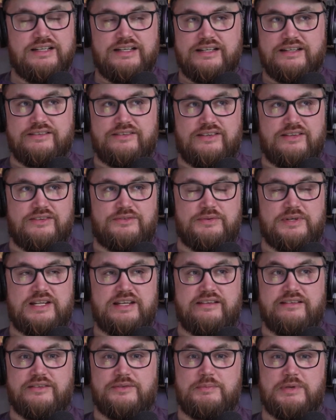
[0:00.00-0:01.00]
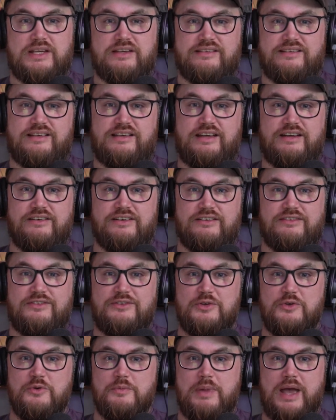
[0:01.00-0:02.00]
it's ridiculous because it carries
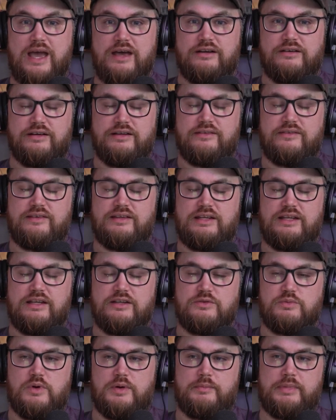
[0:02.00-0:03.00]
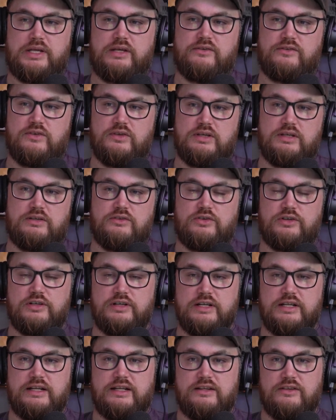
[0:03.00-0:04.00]
2 batteries in each one, because you can
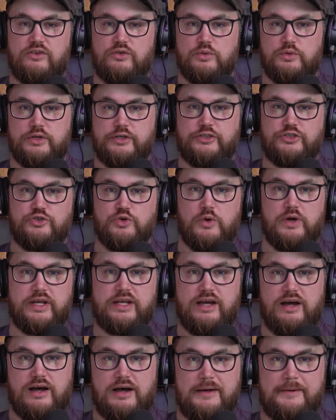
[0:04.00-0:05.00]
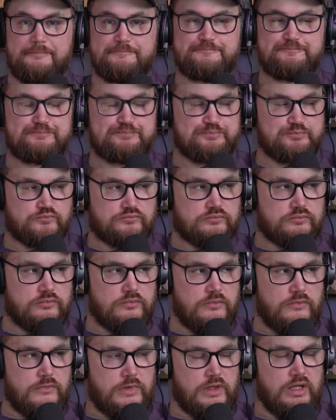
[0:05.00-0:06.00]
turn it into a Joy-Con.
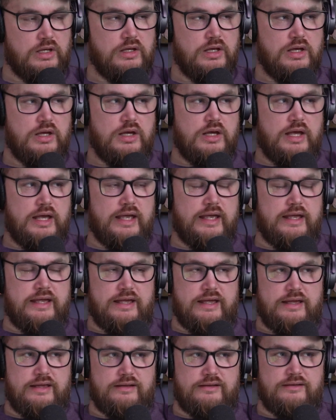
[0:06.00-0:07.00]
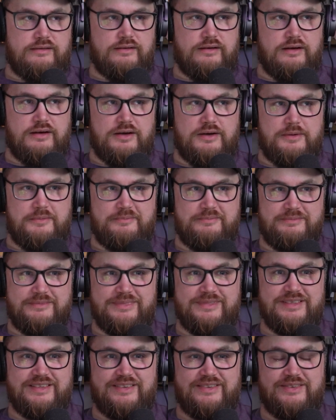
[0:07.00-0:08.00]
And
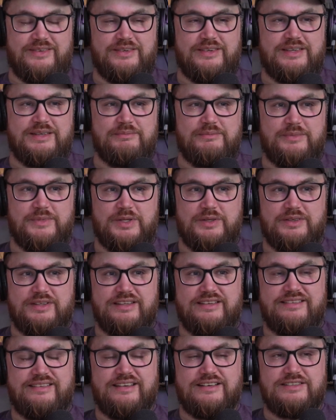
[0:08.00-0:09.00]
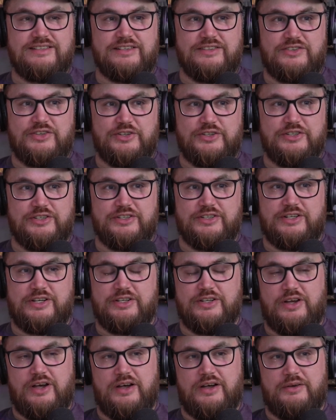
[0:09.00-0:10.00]
so you can essentially turn your
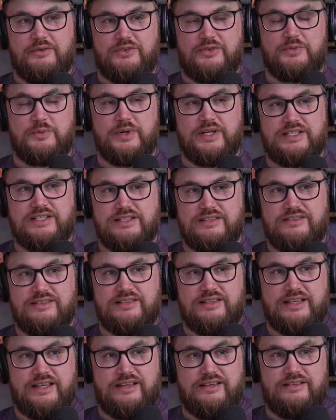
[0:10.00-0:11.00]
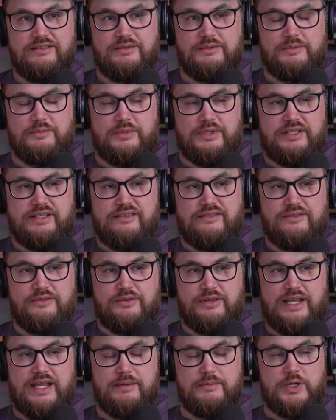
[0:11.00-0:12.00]
Switch into like one of these
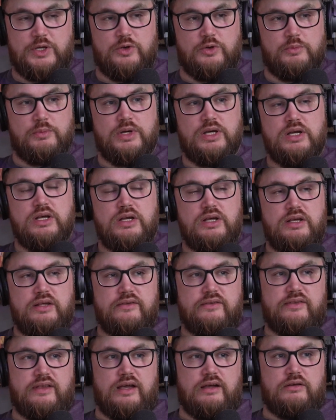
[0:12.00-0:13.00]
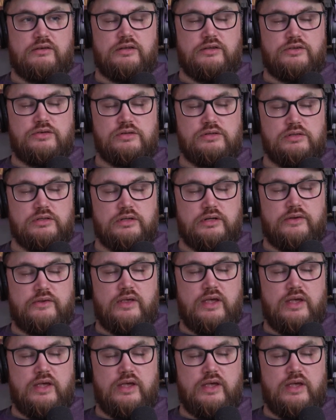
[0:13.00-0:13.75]
little GameCube style controllers,